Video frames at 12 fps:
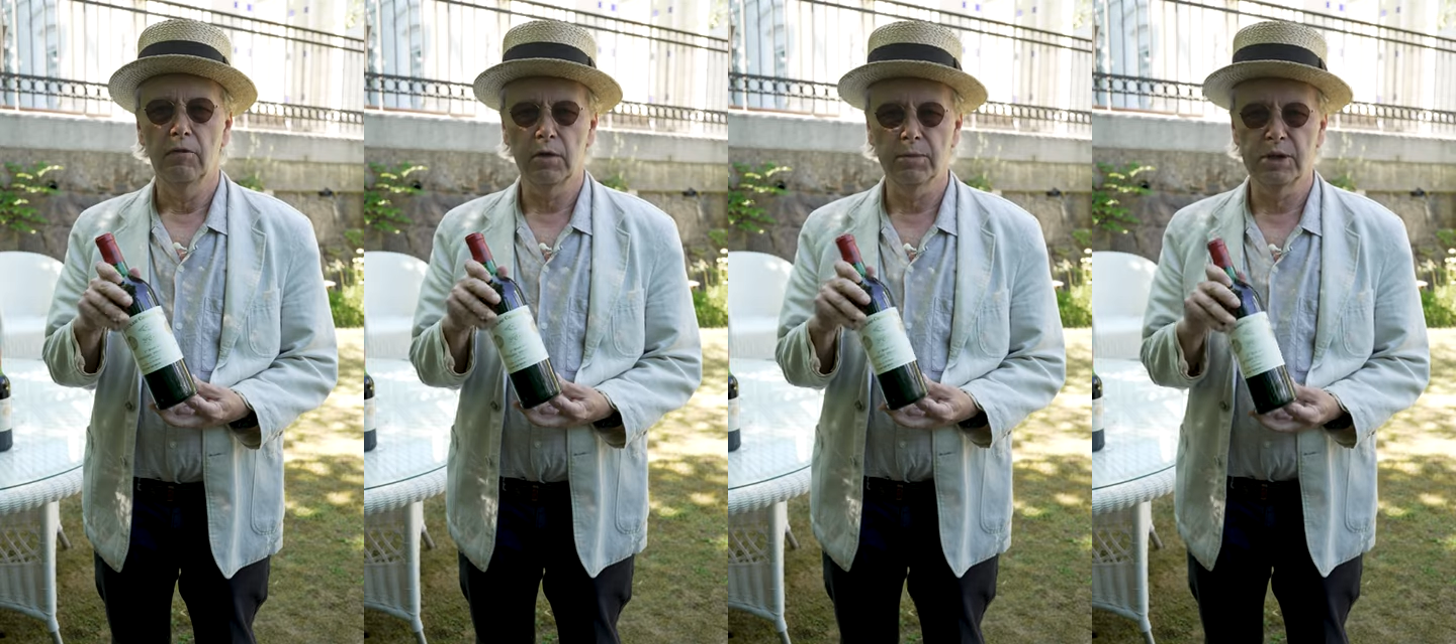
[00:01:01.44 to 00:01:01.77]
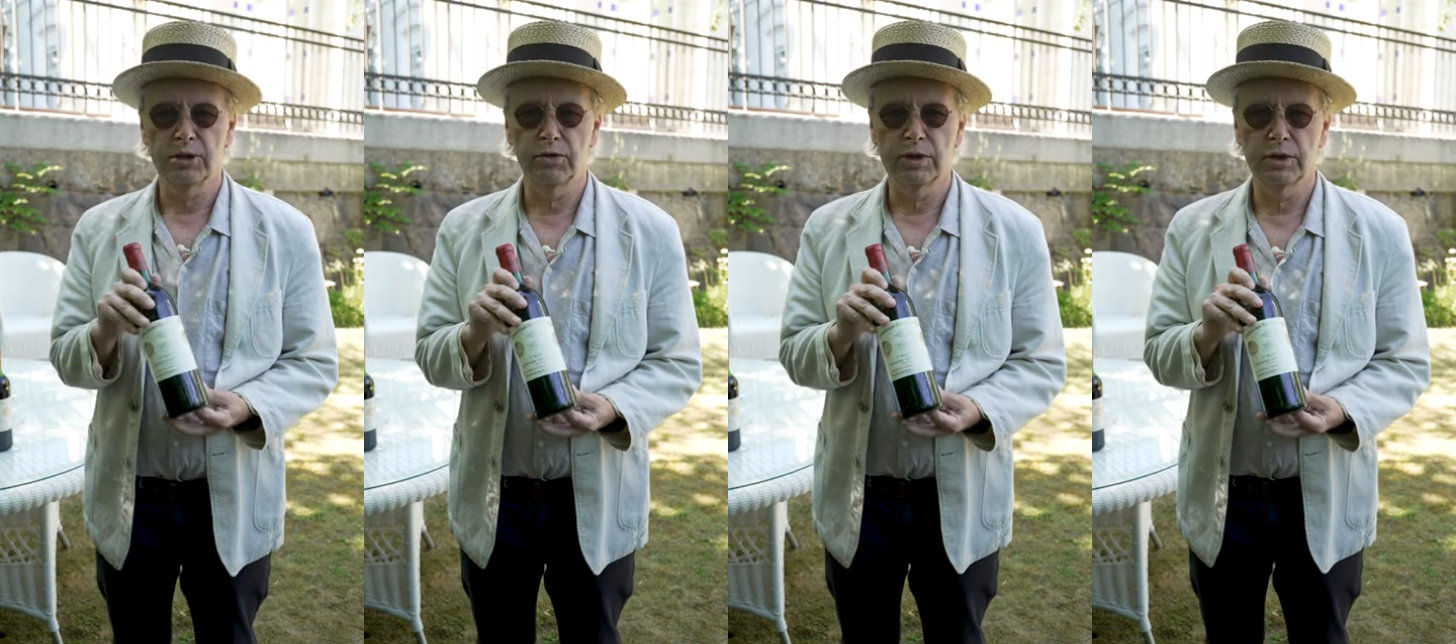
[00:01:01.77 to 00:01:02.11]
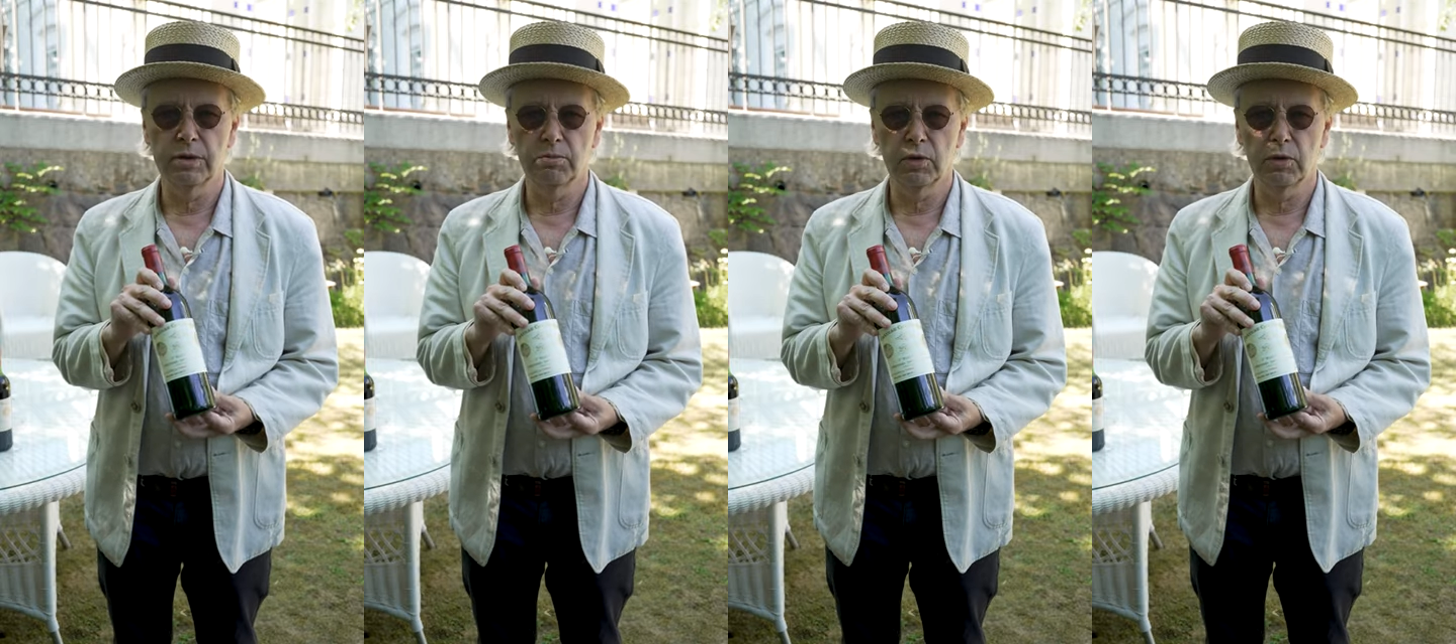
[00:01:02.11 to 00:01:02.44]
from this
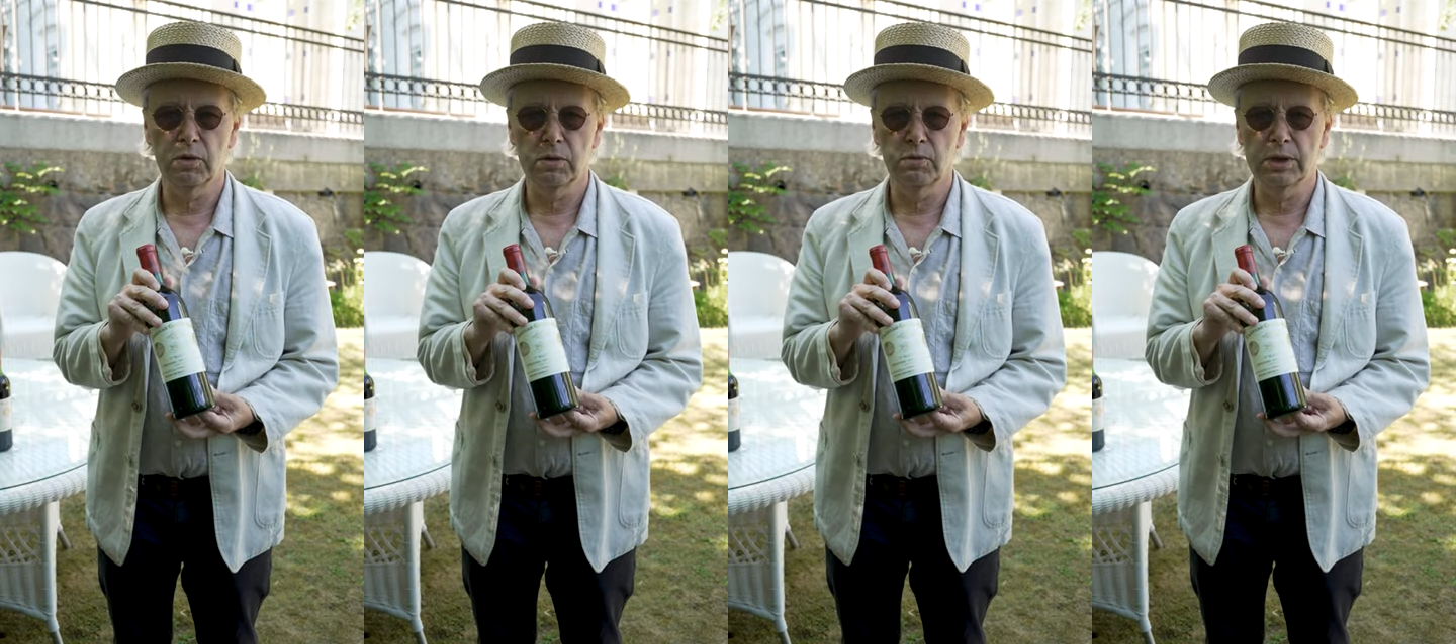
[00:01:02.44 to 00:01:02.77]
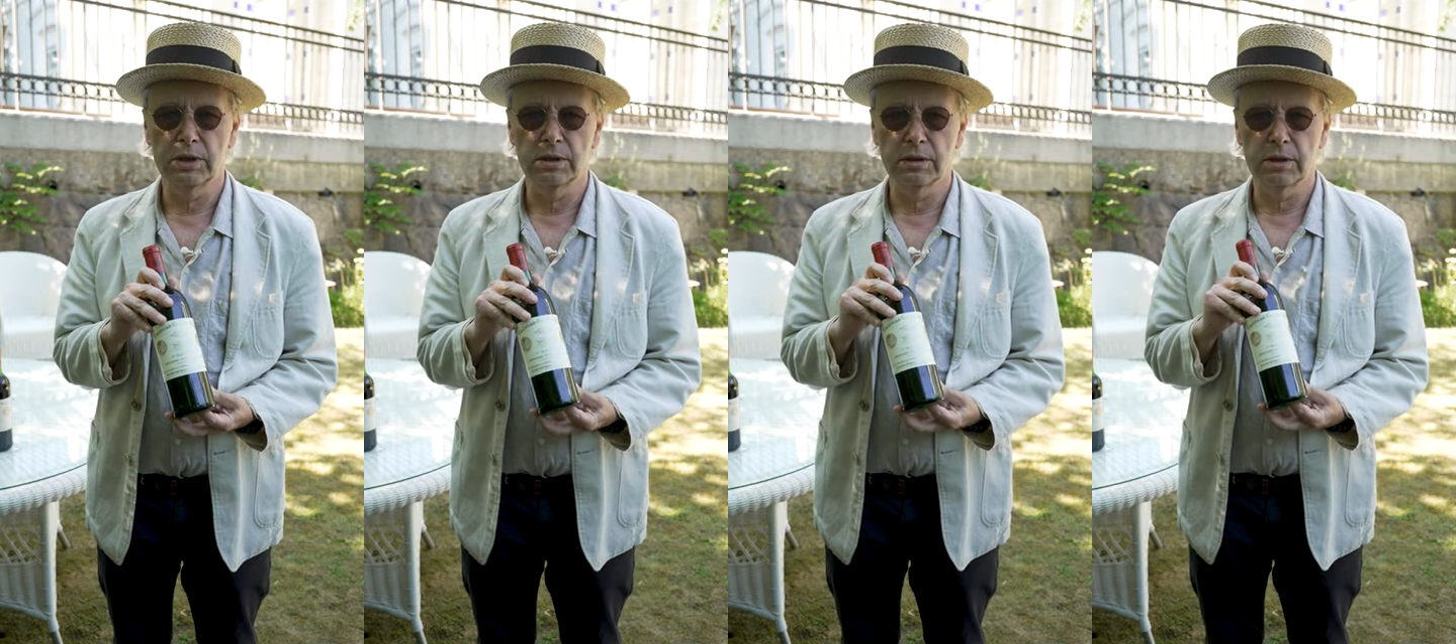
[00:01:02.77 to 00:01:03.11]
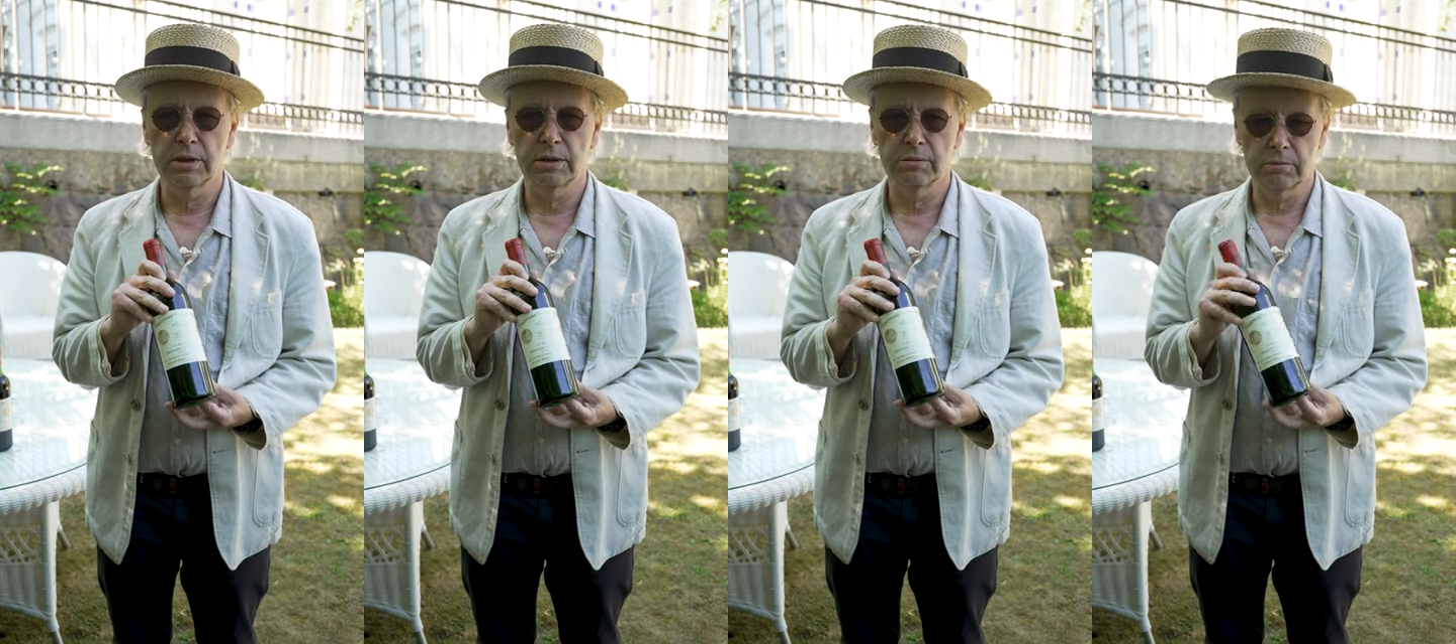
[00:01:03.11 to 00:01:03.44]
region in Bordeaux, which is
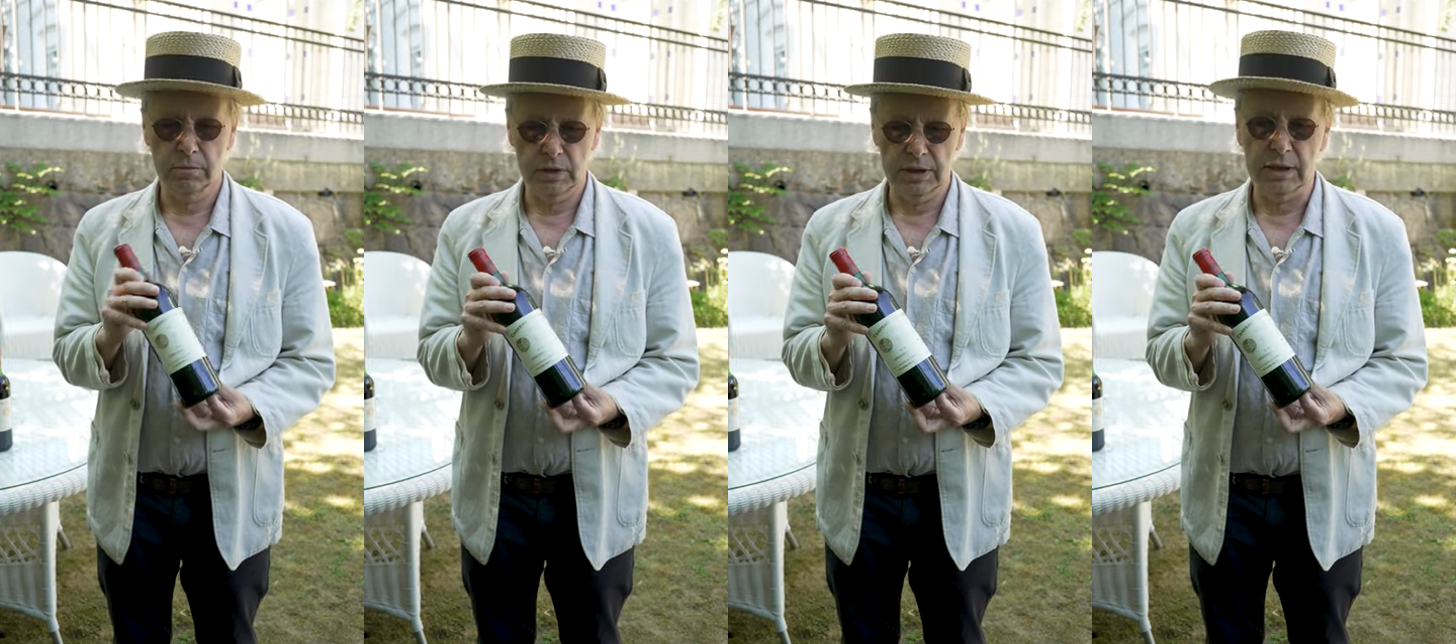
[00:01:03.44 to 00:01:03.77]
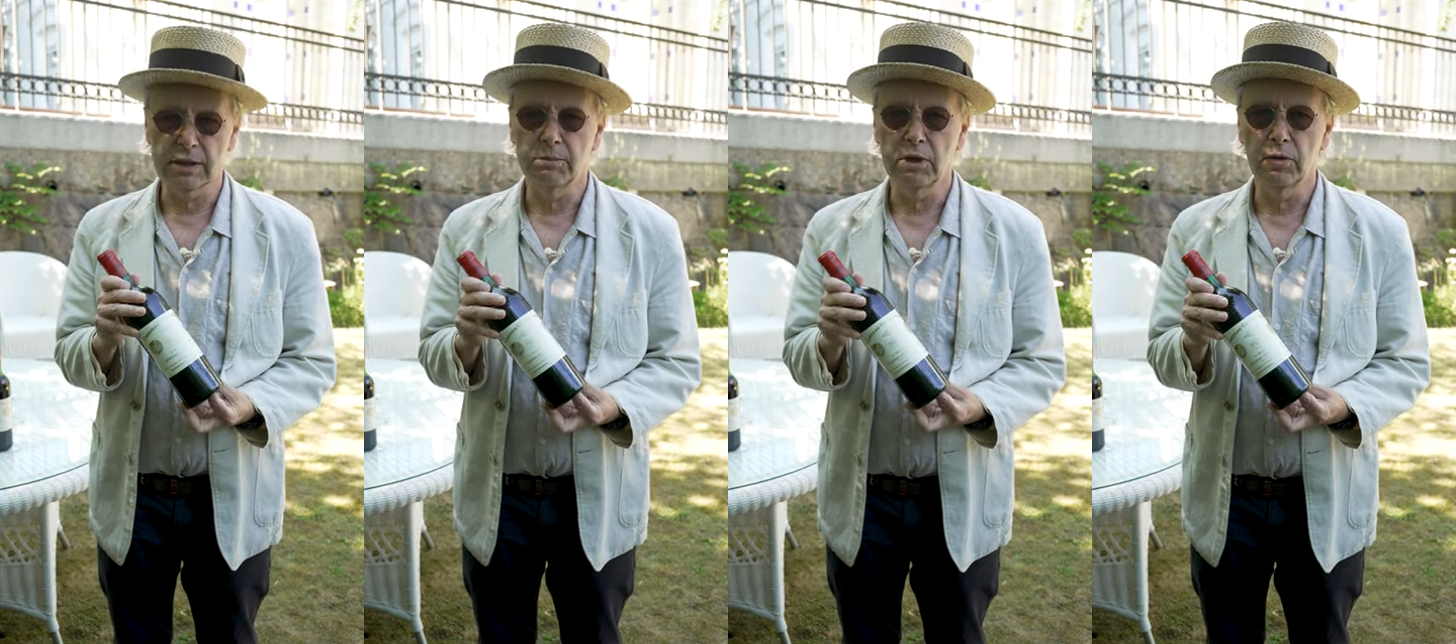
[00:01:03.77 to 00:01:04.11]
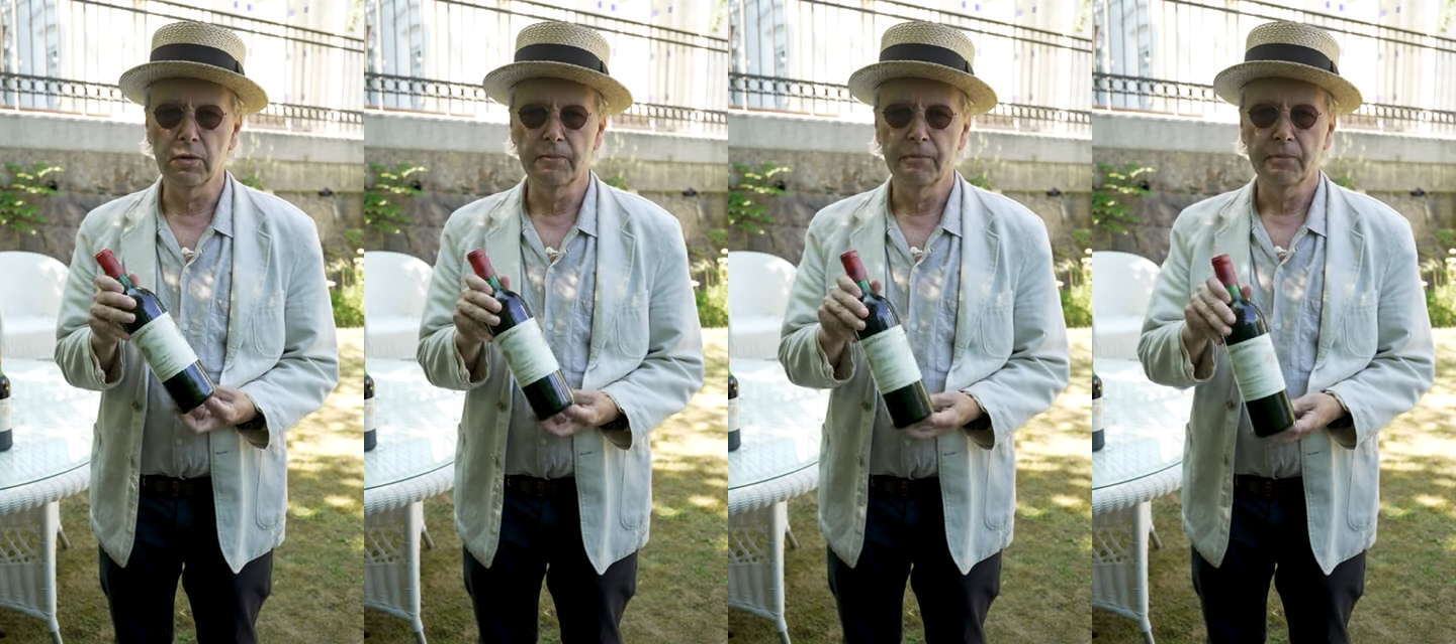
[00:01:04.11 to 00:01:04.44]
Saint-Emilion.